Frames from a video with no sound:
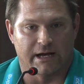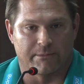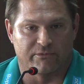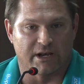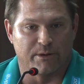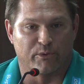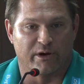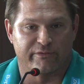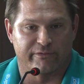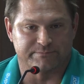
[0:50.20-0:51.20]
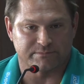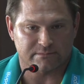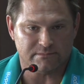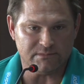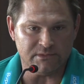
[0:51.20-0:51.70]
uh, it was only a brief
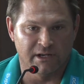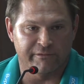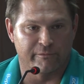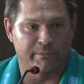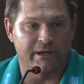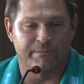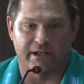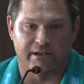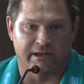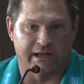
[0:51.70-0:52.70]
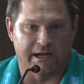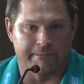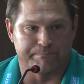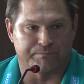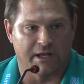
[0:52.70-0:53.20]
uh, for me. But
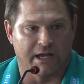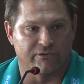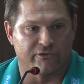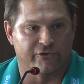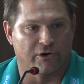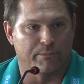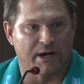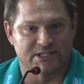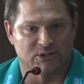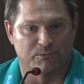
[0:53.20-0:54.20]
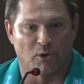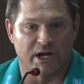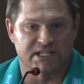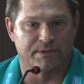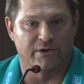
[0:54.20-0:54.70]
um, yeah, just trying to pass on
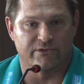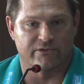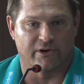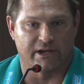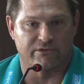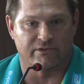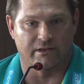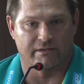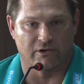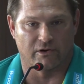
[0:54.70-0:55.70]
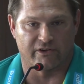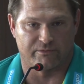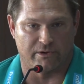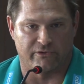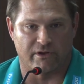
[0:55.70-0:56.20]
my experiences, I guess, that that I
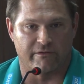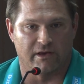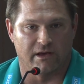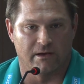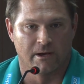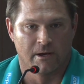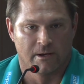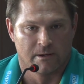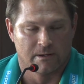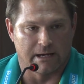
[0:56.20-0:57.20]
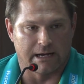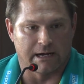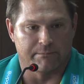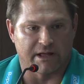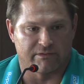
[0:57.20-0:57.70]
experienced over here.
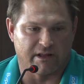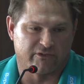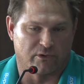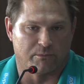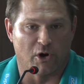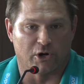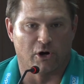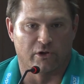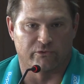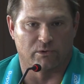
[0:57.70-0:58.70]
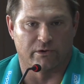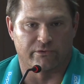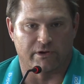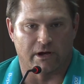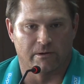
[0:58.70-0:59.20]
Um, that that's sort of my goal as well.
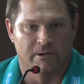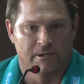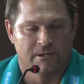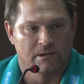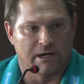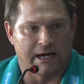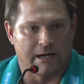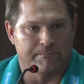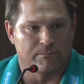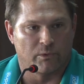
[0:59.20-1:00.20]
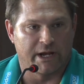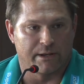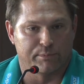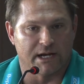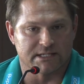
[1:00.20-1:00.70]
So um, we're here
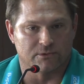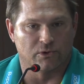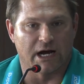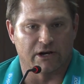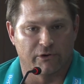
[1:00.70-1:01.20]
to play some good hard